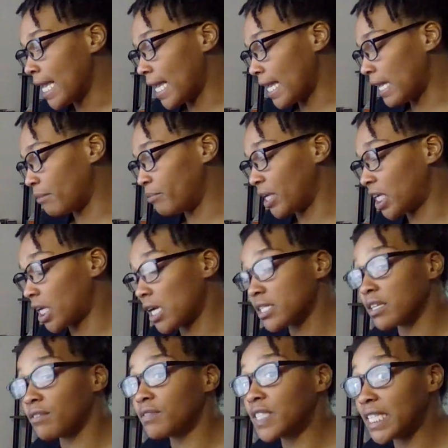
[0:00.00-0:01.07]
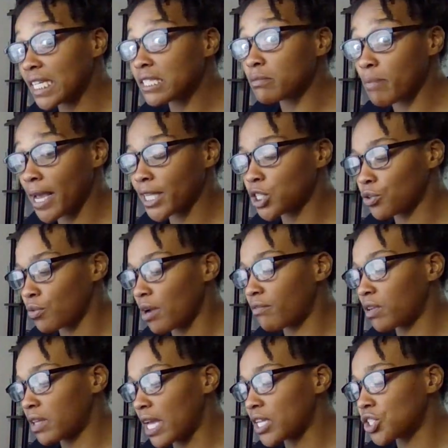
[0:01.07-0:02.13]
And because of this major
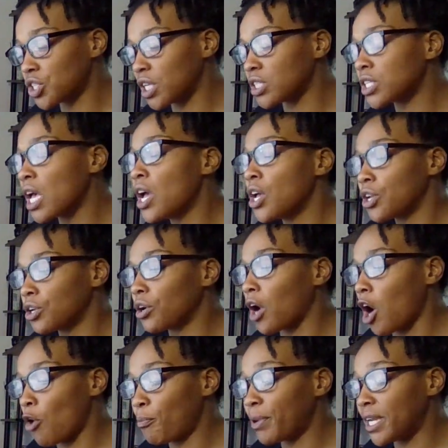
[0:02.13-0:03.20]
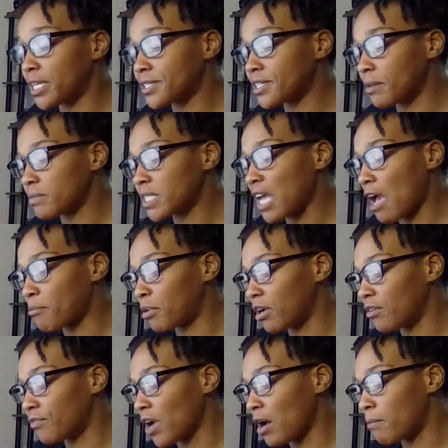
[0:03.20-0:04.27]
revelations, you're opening some type
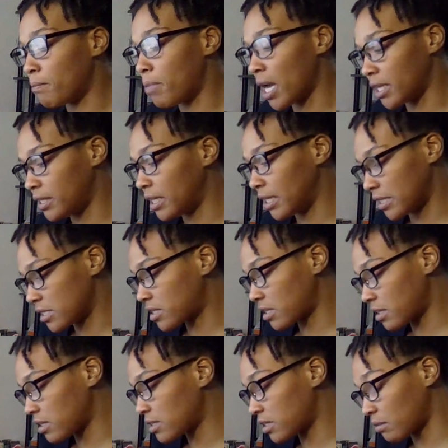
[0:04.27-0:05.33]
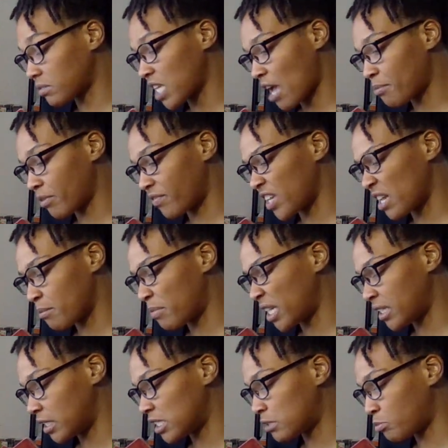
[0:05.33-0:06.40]
of abundance, some type of an
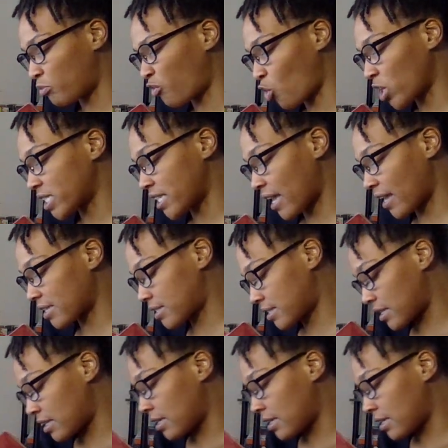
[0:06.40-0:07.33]
abundance vortex.